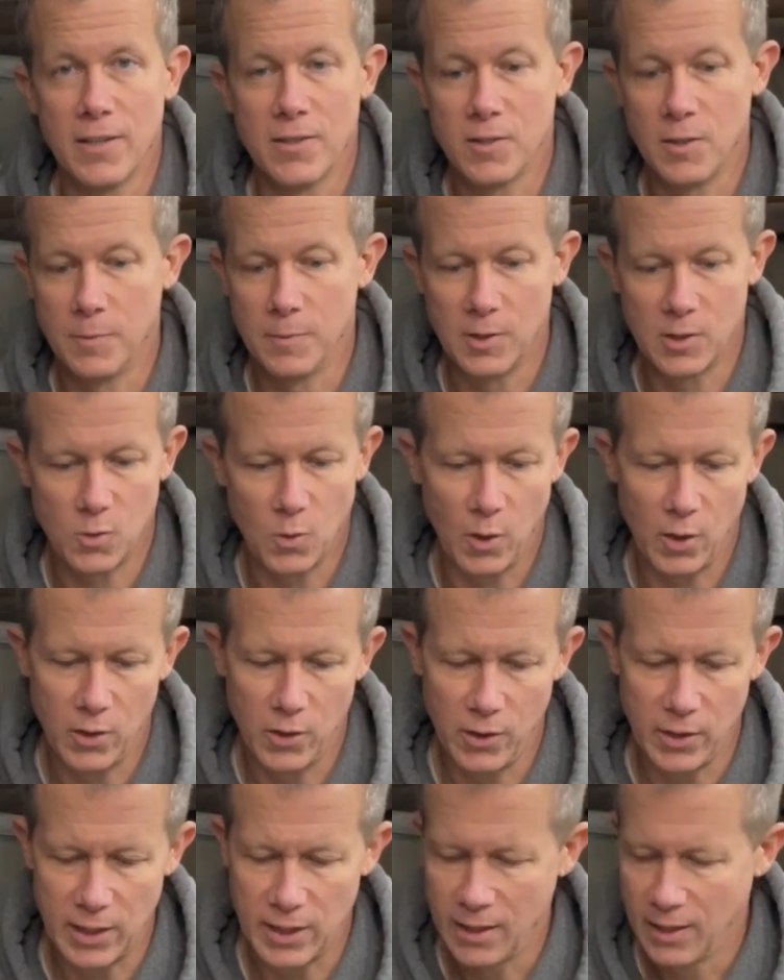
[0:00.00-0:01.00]
so I'm just wearing a
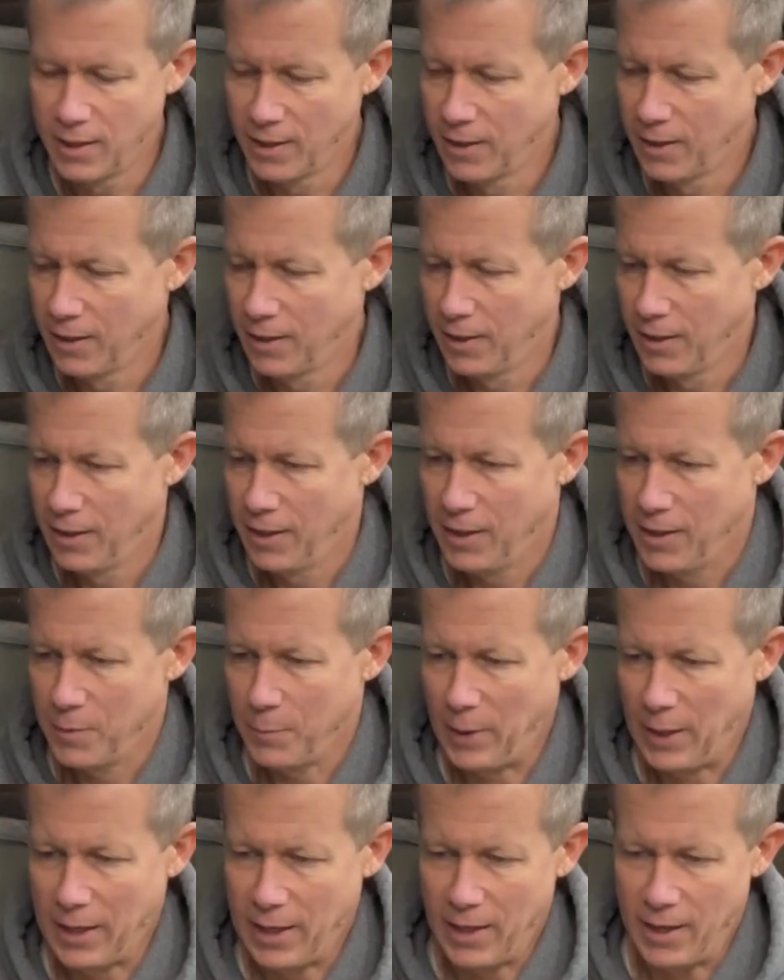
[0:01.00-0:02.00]
hoodie.
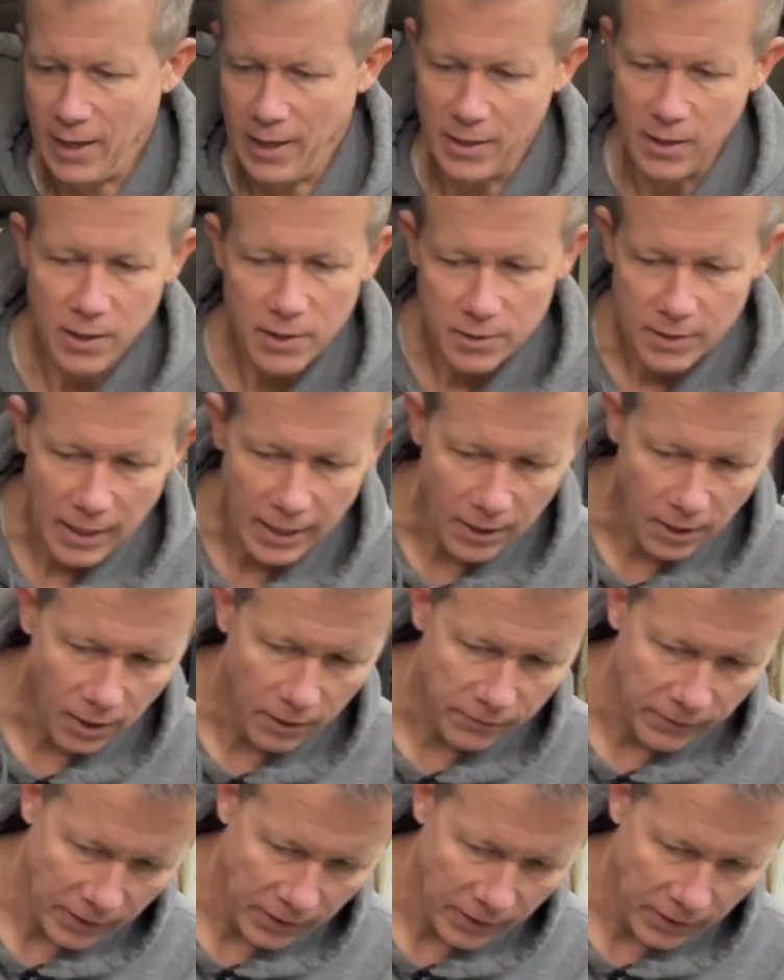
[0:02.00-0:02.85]
But I didn't take off